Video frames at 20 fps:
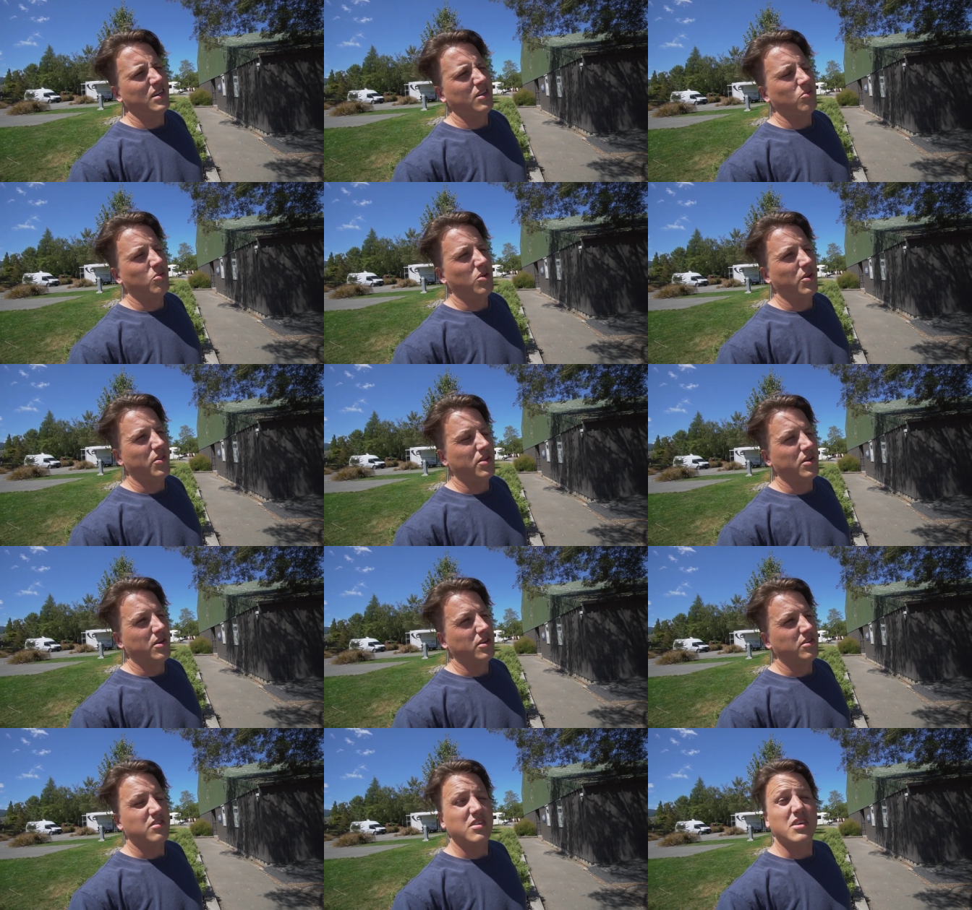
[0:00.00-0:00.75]
what
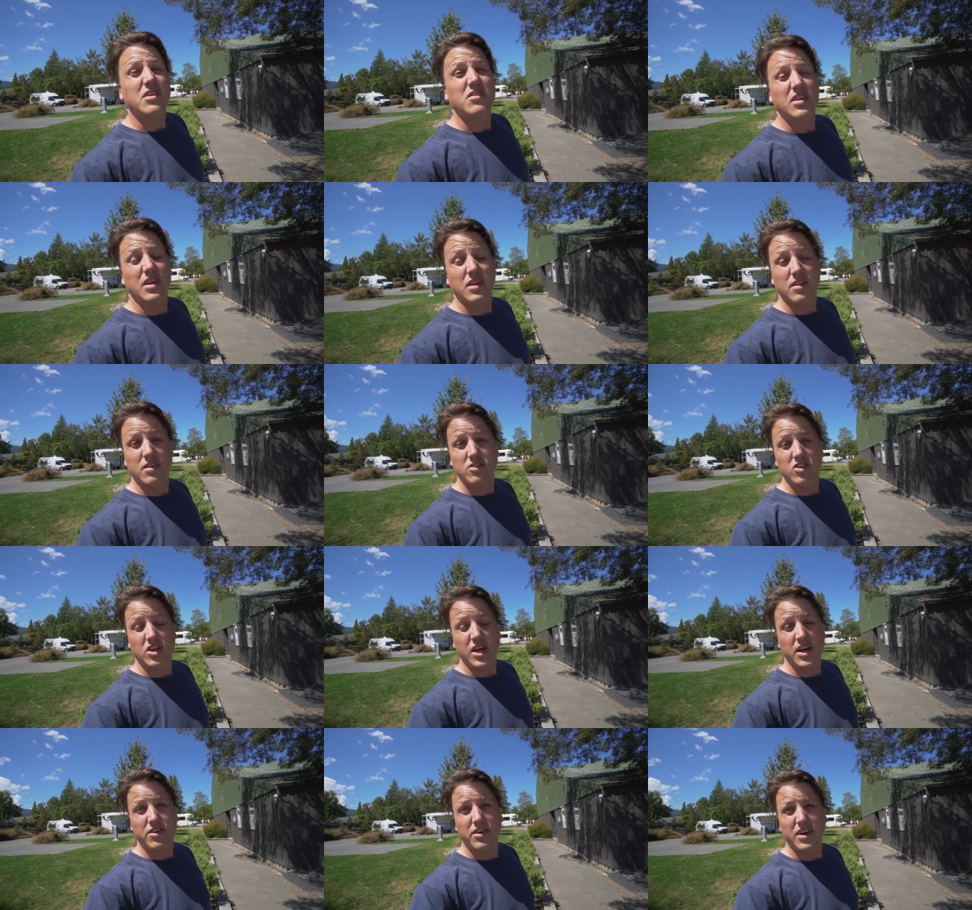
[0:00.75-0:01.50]
the 16th of
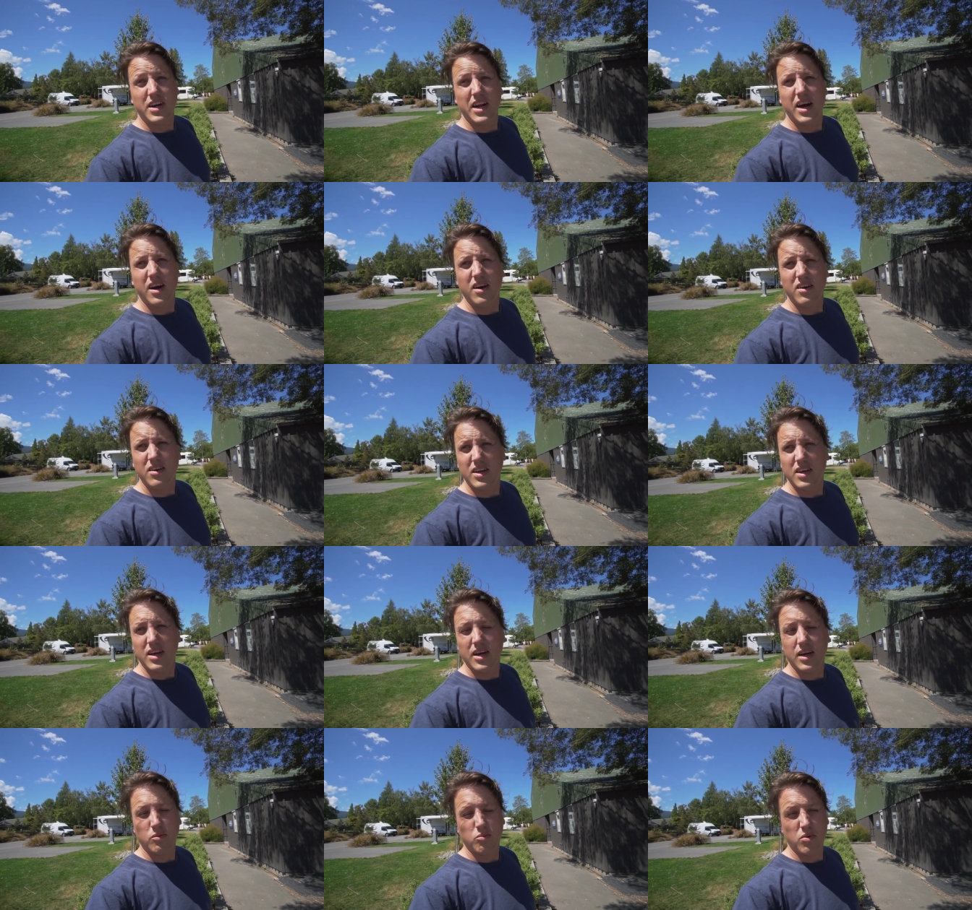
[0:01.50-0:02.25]
January now,
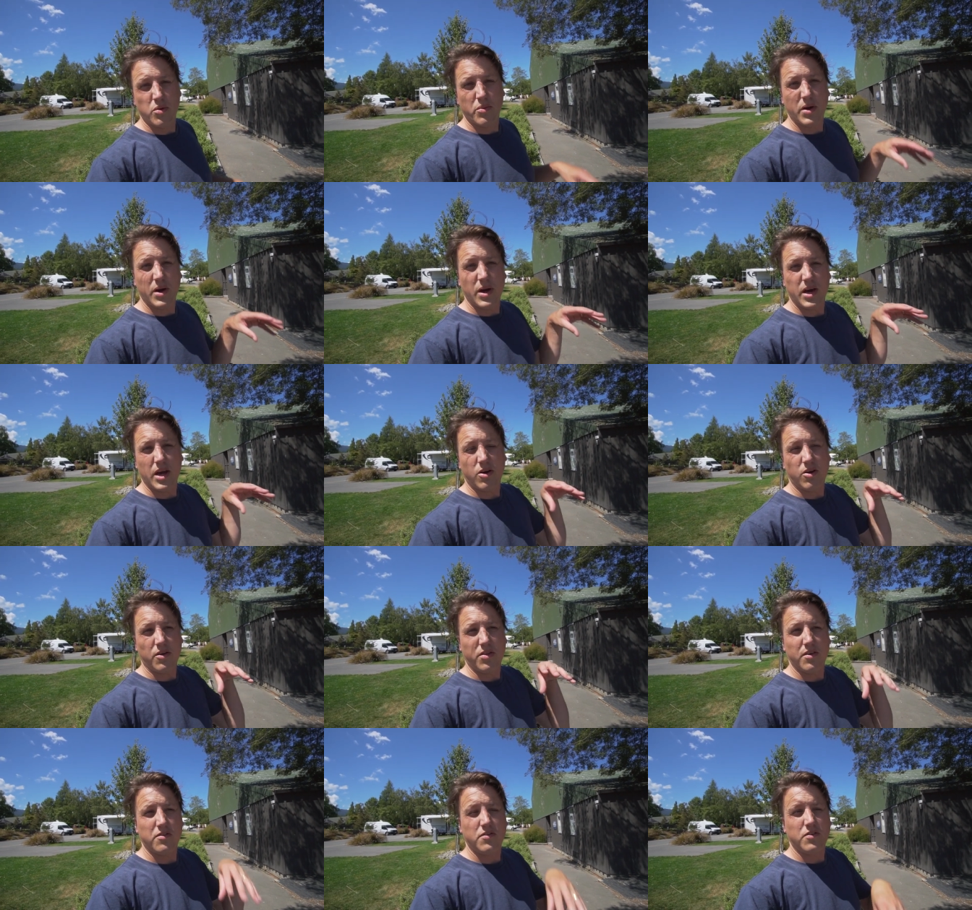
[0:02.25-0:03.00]
and when we were here
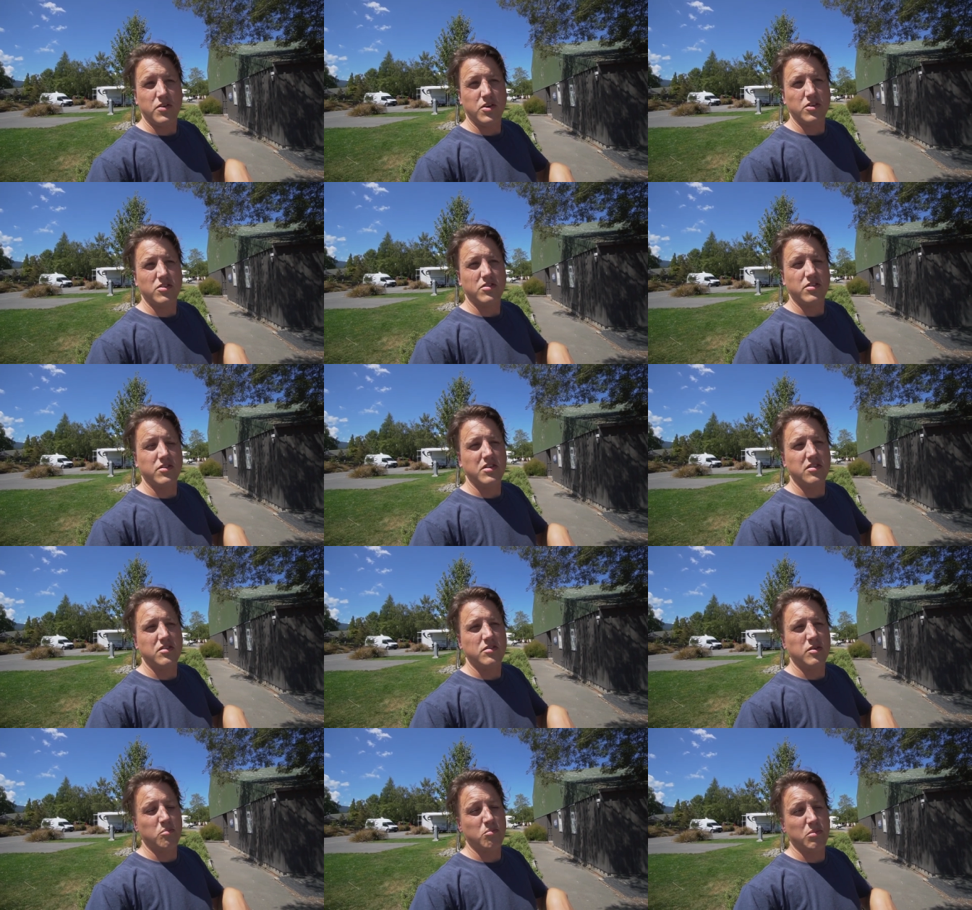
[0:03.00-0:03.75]
on the 1st of
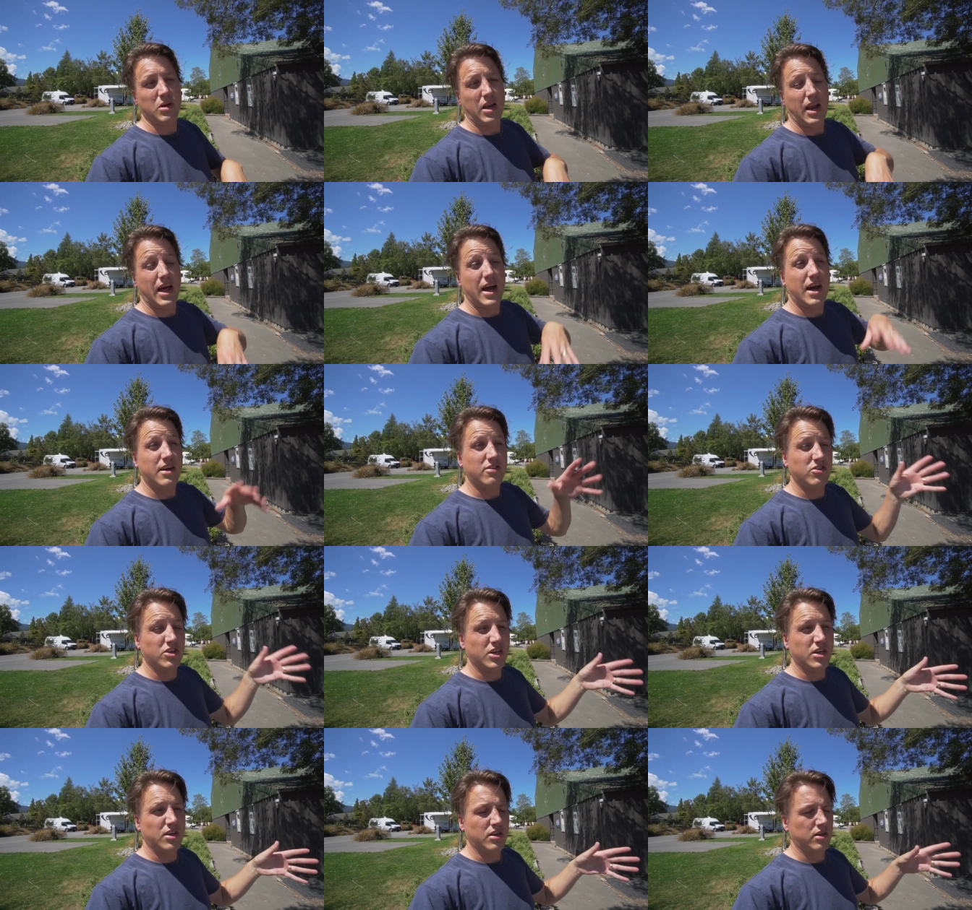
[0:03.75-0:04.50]
December
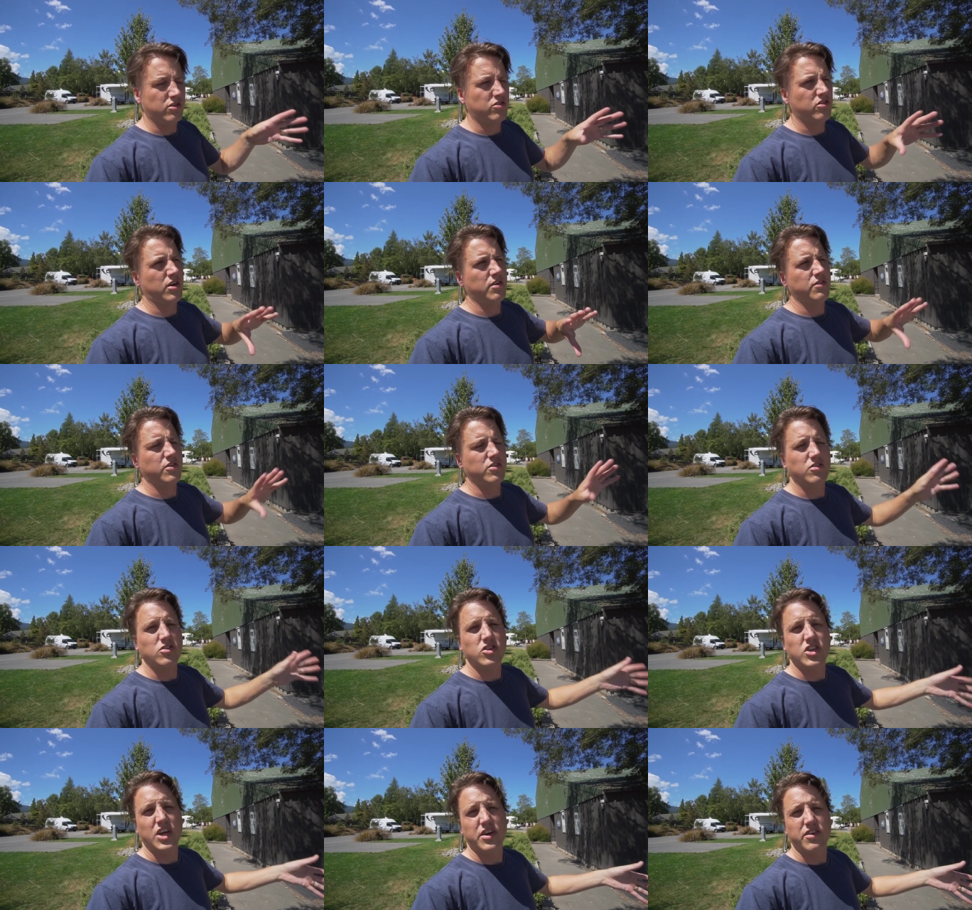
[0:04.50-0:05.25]
last year, oh sorry,
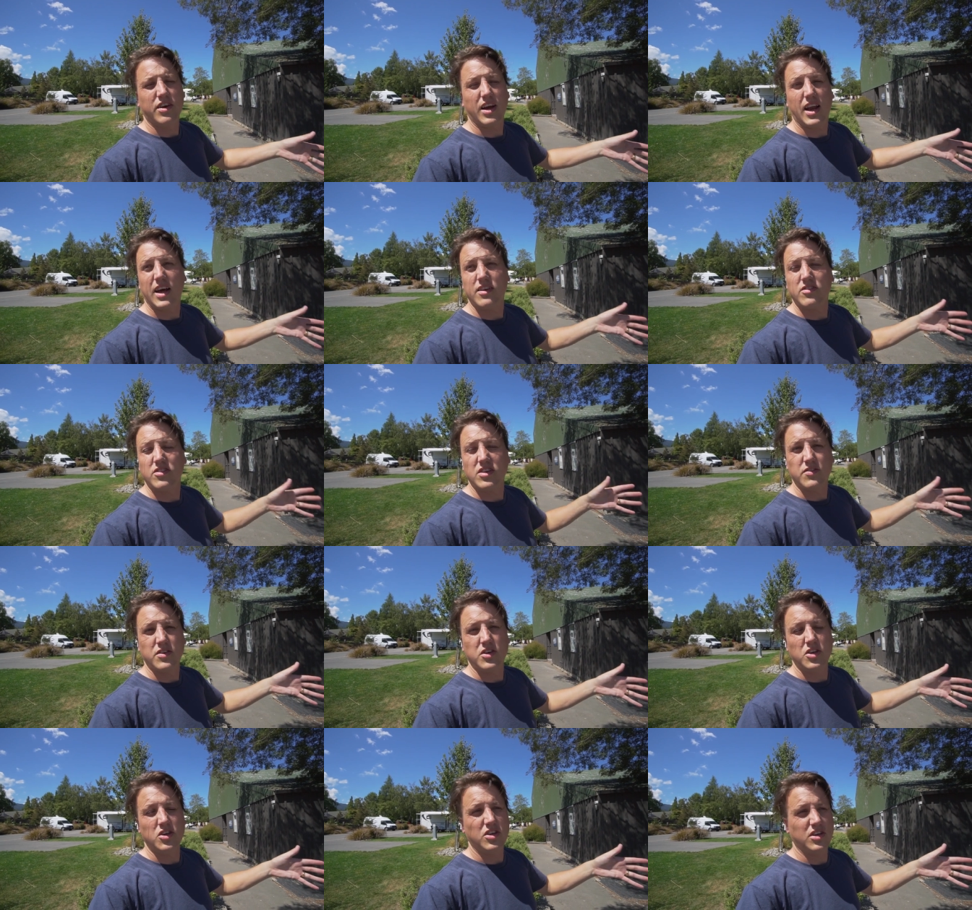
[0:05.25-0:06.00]
1st of January last year
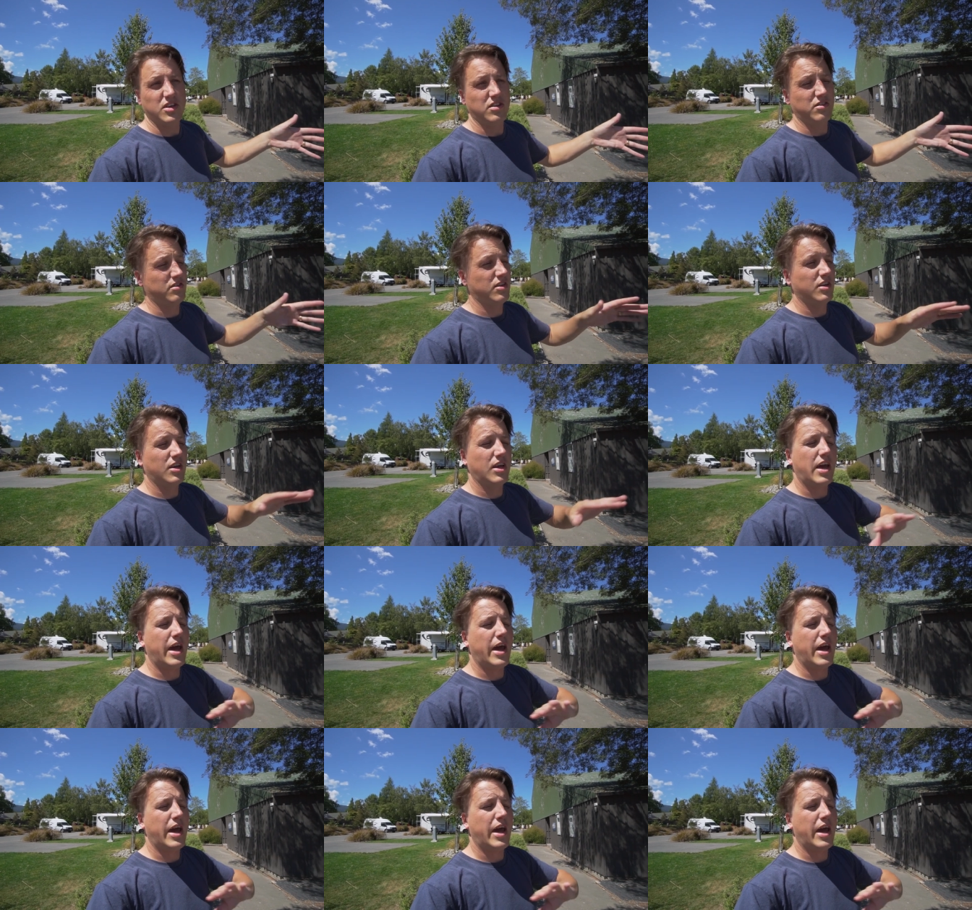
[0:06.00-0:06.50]
for New Year's,